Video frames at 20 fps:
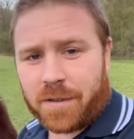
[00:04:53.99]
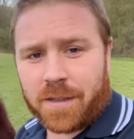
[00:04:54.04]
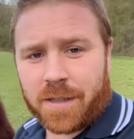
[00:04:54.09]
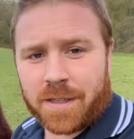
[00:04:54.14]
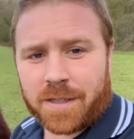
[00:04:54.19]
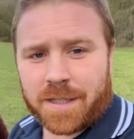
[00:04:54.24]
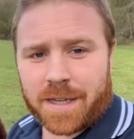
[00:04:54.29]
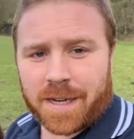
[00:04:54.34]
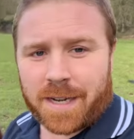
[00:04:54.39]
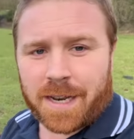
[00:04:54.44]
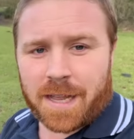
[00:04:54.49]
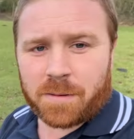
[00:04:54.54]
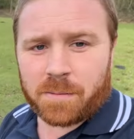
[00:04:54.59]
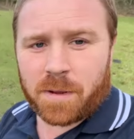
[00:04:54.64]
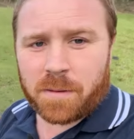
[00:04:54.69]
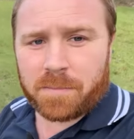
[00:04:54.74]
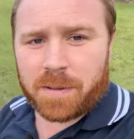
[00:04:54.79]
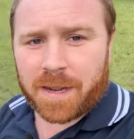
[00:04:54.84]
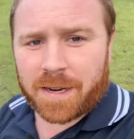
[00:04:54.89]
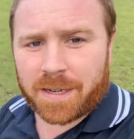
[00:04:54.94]
no, they're checking out
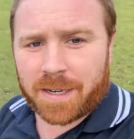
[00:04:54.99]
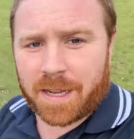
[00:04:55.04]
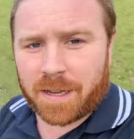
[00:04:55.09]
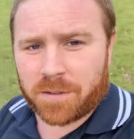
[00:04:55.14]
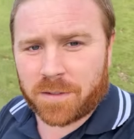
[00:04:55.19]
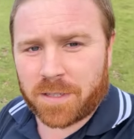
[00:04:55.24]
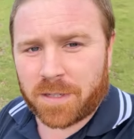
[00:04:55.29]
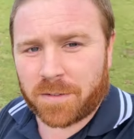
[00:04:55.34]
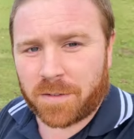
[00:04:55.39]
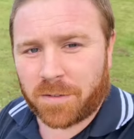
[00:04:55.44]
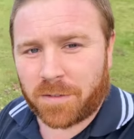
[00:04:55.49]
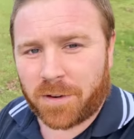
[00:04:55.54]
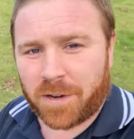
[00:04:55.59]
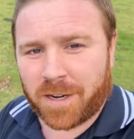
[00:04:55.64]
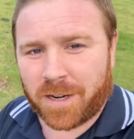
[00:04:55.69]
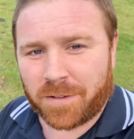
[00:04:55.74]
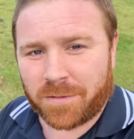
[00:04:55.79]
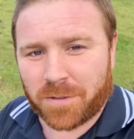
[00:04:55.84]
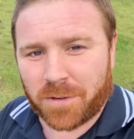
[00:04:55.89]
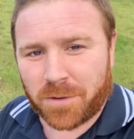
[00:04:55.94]
my bag now, see if I've got
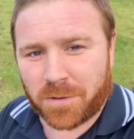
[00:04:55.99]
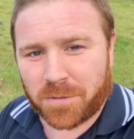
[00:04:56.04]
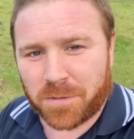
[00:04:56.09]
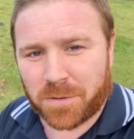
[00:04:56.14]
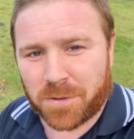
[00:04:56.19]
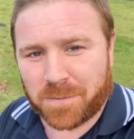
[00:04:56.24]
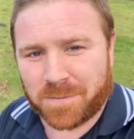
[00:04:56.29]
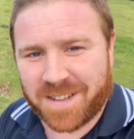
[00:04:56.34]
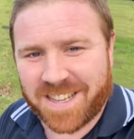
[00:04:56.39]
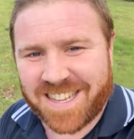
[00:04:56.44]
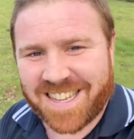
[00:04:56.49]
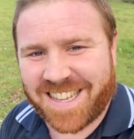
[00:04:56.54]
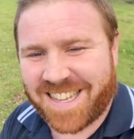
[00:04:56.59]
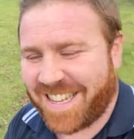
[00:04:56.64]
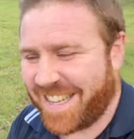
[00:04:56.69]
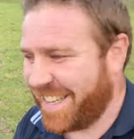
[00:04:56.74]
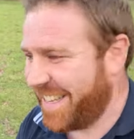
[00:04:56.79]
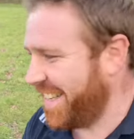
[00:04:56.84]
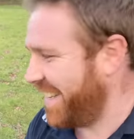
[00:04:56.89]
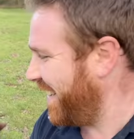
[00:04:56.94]
any food for
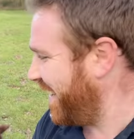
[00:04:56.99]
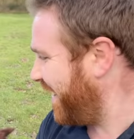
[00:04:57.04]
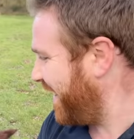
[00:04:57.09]
them.